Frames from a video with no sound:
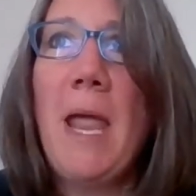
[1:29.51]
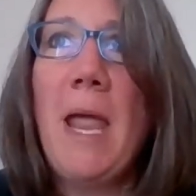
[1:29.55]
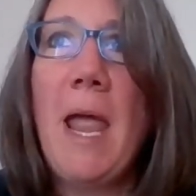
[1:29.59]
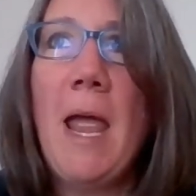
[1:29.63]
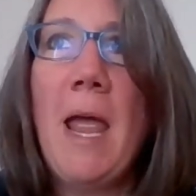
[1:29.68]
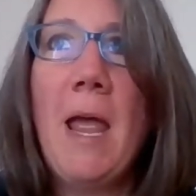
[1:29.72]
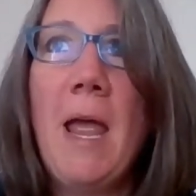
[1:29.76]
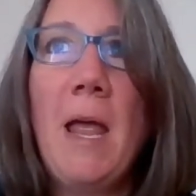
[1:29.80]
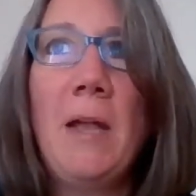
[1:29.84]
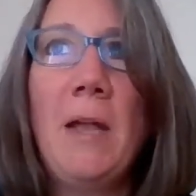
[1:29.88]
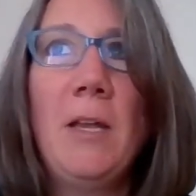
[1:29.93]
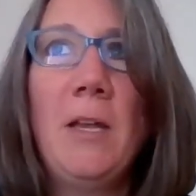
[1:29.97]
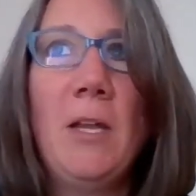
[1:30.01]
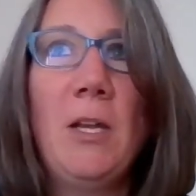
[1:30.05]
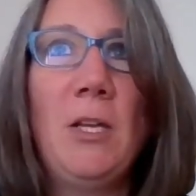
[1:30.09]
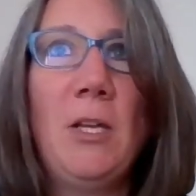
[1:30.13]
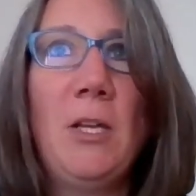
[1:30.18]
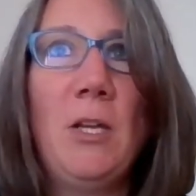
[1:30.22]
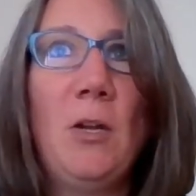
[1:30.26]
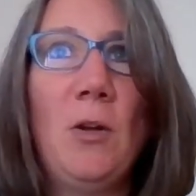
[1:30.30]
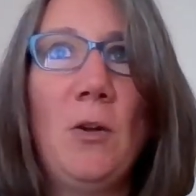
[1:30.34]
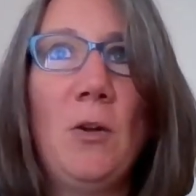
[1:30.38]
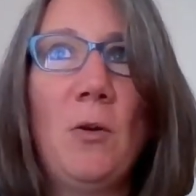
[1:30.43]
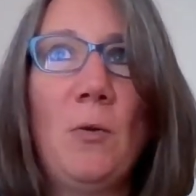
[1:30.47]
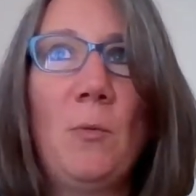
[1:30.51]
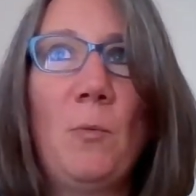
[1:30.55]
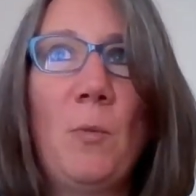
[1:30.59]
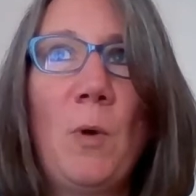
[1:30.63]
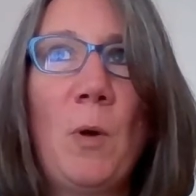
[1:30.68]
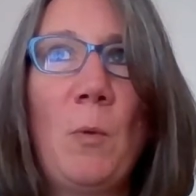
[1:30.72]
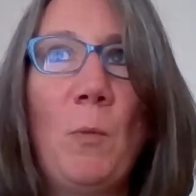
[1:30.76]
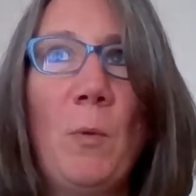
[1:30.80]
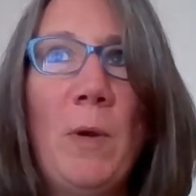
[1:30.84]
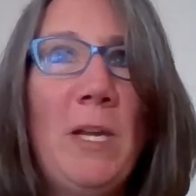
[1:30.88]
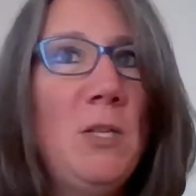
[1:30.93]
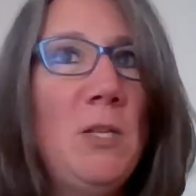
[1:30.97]
And, you know,
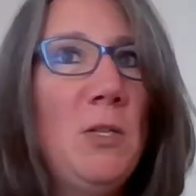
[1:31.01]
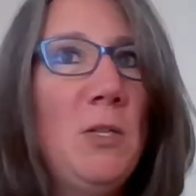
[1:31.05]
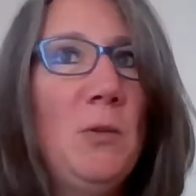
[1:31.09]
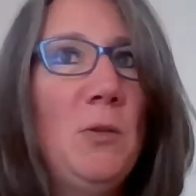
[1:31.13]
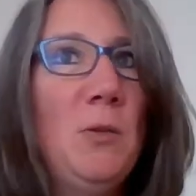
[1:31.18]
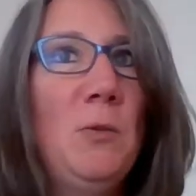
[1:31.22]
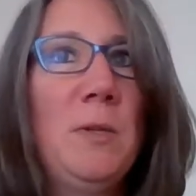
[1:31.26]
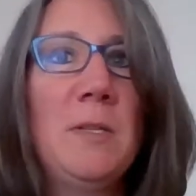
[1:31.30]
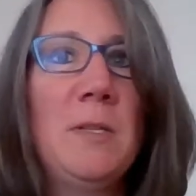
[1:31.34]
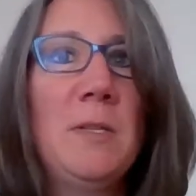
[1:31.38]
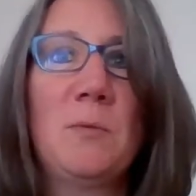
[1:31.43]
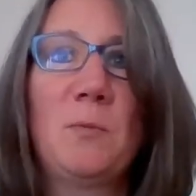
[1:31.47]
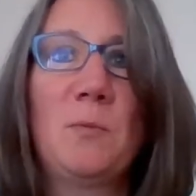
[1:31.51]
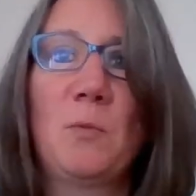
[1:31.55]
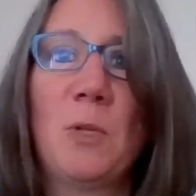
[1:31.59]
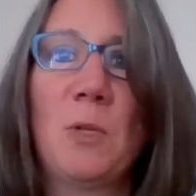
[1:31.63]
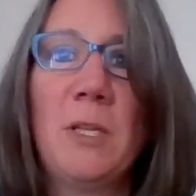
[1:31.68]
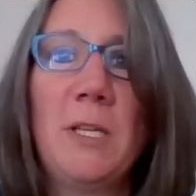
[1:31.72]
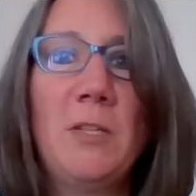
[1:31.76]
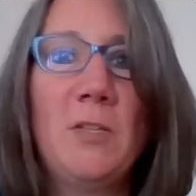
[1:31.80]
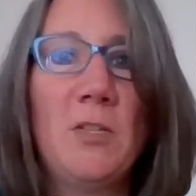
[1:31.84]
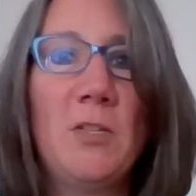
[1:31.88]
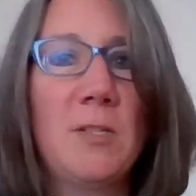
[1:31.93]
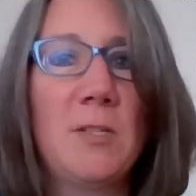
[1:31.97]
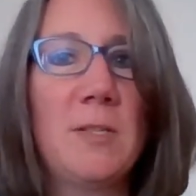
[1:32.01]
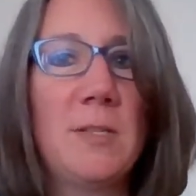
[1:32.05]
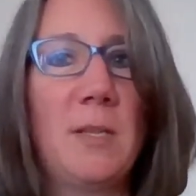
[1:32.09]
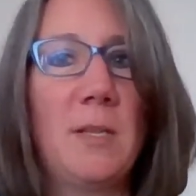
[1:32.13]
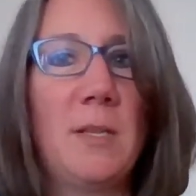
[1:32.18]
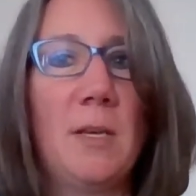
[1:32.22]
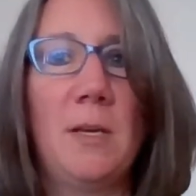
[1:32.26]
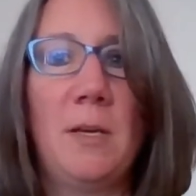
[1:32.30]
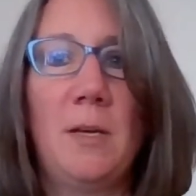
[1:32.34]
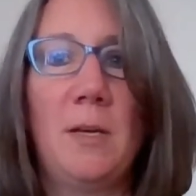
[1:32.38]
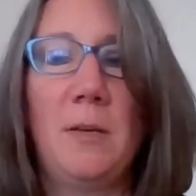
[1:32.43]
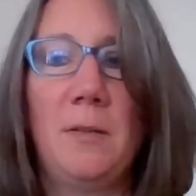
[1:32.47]
what we do is really just
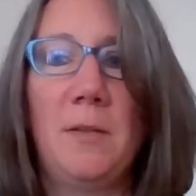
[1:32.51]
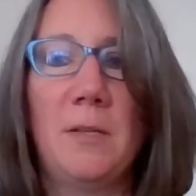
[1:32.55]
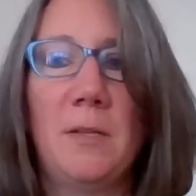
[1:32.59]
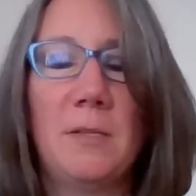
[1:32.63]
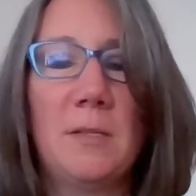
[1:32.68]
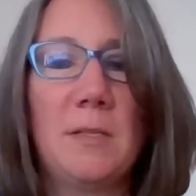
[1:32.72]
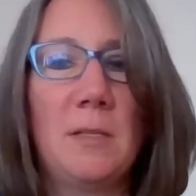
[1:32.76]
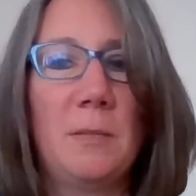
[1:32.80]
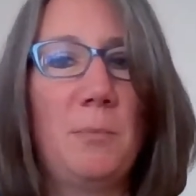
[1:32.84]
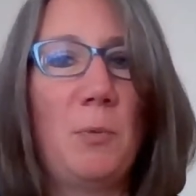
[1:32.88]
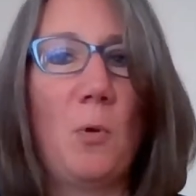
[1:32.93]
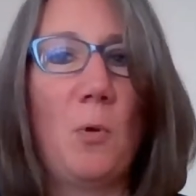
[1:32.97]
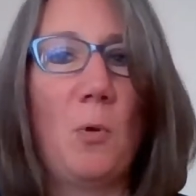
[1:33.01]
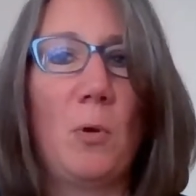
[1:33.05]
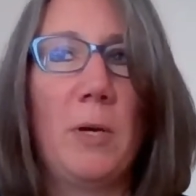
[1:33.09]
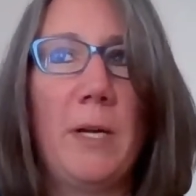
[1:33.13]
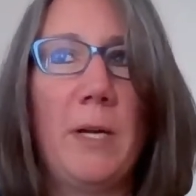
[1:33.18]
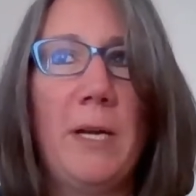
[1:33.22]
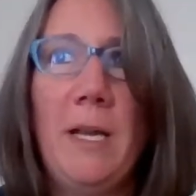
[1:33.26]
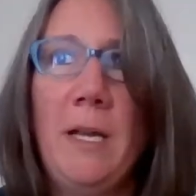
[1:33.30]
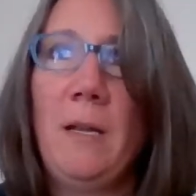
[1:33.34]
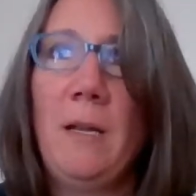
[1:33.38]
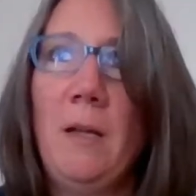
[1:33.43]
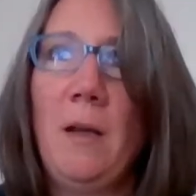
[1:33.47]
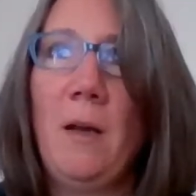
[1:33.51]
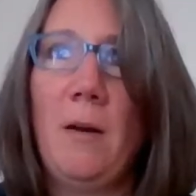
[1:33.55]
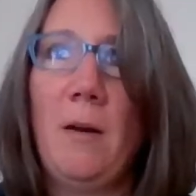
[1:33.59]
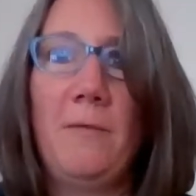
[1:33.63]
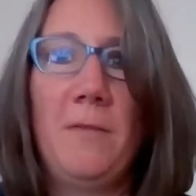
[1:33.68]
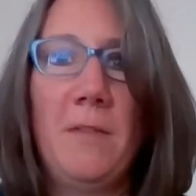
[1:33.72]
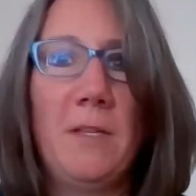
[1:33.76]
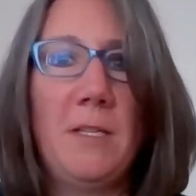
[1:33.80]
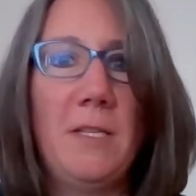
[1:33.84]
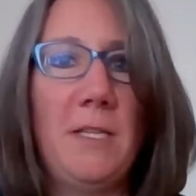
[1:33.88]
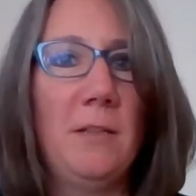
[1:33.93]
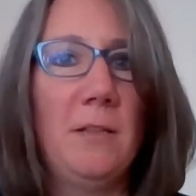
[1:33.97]
the supporting
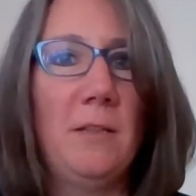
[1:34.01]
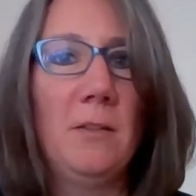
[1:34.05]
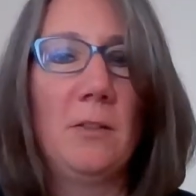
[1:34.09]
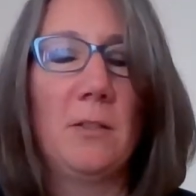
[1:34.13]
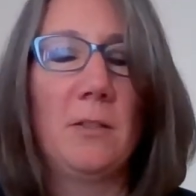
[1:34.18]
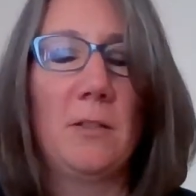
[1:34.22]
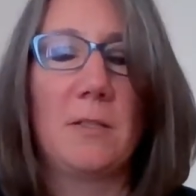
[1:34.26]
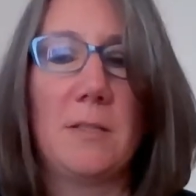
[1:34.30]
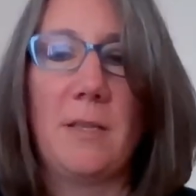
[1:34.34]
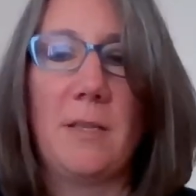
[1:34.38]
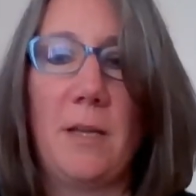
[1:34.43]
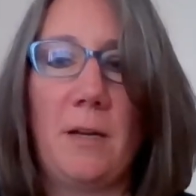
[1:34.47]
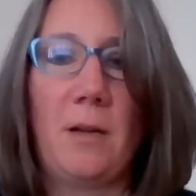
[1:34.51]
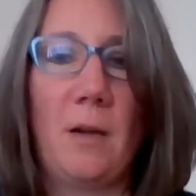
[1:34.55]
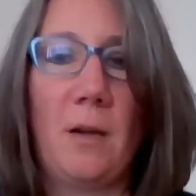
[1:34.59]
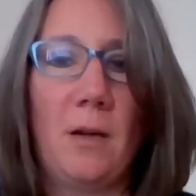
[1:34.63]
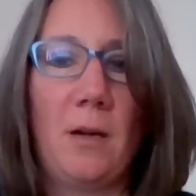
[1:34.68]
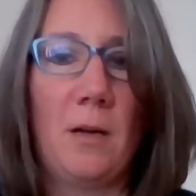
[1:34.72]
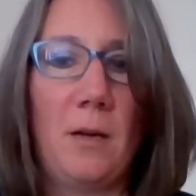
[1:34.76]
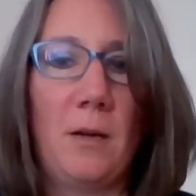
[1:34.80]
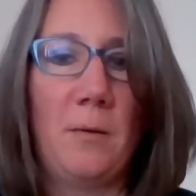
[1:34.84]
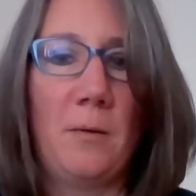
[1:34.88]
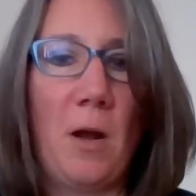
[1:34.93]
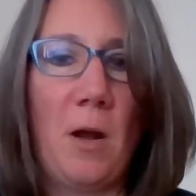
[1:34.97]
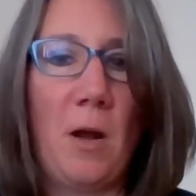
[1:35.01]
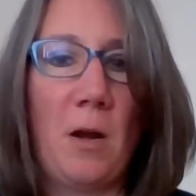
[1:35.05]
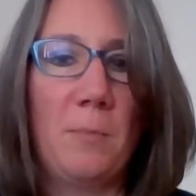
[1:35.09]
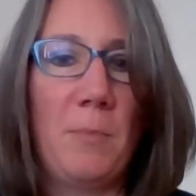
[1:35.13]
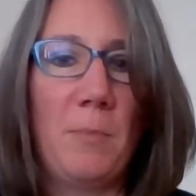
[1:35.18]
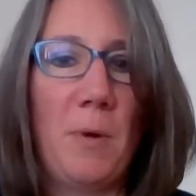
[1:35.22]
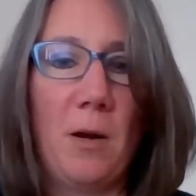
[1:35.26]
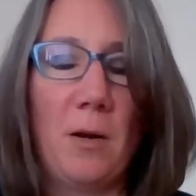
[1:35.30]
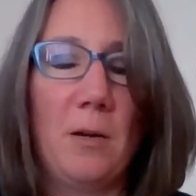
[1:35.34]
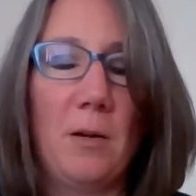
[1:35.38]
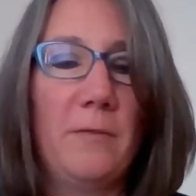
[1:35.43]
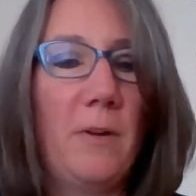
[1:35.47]
of the dealers that are
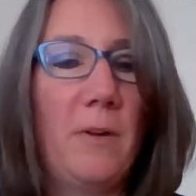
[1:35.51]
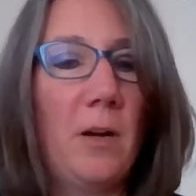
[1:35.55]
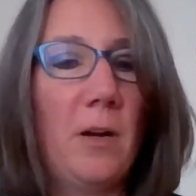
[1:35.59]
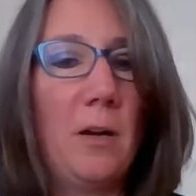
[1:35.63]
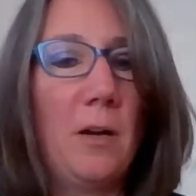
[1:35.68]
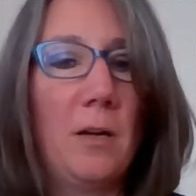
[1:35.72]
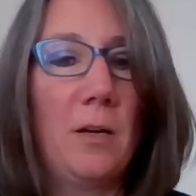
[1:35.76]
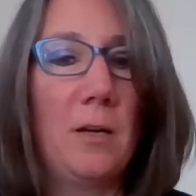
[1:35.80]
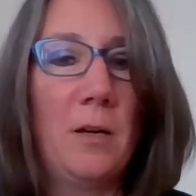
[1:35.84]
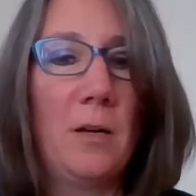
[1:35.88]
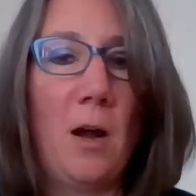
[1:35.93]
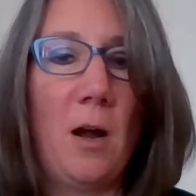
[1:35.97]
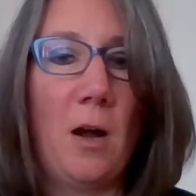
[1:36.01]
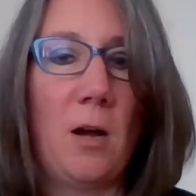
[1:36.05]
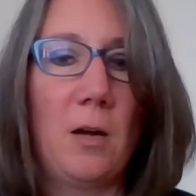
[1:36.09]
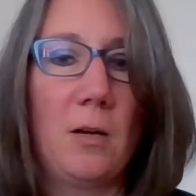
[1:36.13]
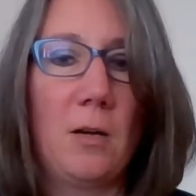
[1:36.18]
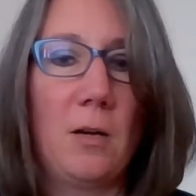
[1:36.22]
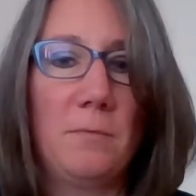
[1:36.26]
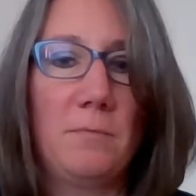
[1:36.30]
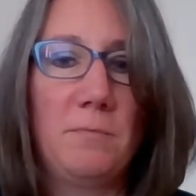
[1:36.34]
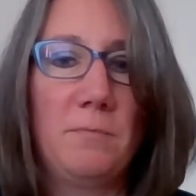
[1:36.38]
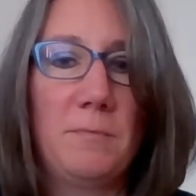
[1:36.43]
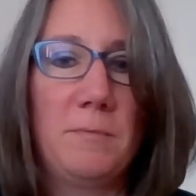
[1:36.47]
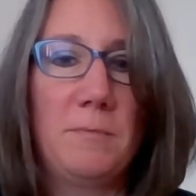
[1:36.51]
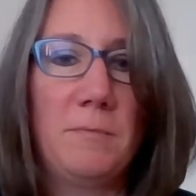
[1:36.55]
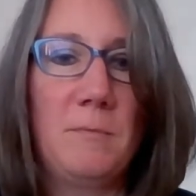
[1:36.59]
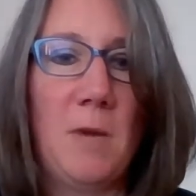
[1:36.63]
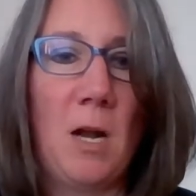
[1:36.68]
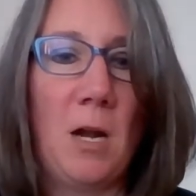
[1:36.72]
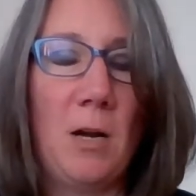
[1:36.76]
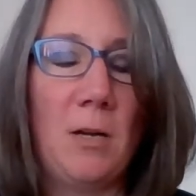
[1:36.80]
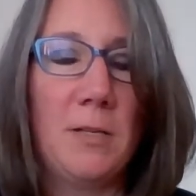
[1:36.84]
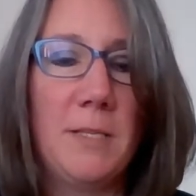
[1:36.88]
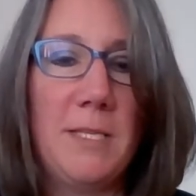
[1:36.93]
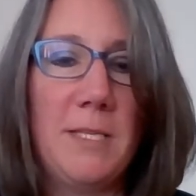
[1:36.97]
part of our
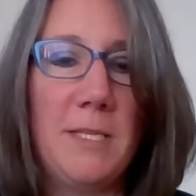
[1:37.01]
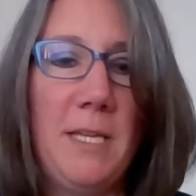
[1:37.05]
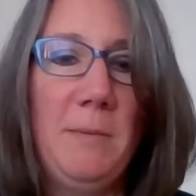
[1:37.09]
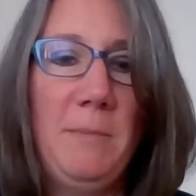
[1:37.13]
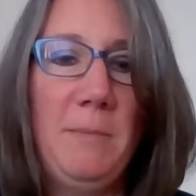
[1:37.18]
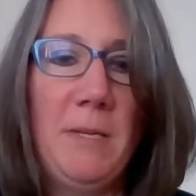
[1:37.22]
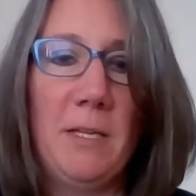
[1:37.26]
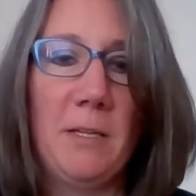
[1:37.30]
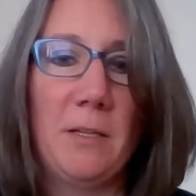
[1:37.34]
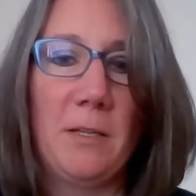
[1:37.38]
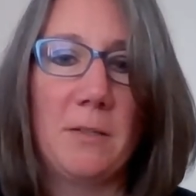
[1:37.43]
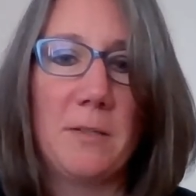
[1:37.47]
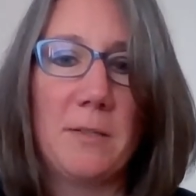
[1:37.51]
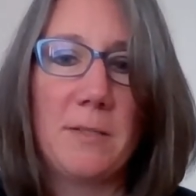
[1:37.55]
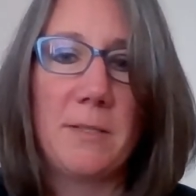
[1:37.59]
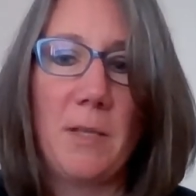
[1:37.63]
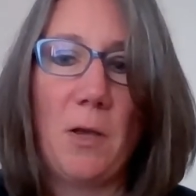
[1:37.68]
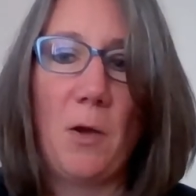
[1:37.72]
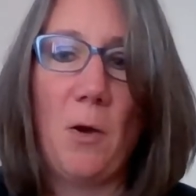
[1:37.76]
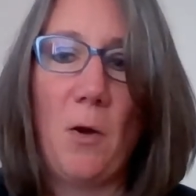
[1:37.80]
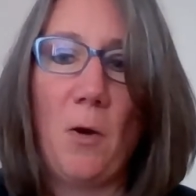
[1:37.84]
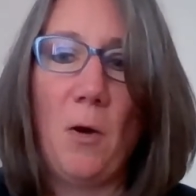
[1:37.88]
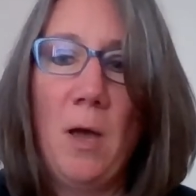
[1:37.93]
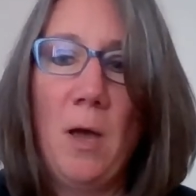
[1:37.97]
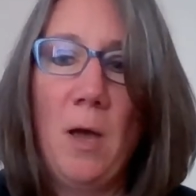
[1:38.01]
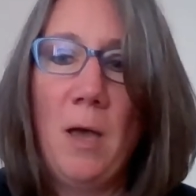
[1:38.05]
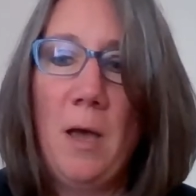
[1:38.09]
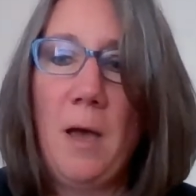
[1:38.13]
team here. So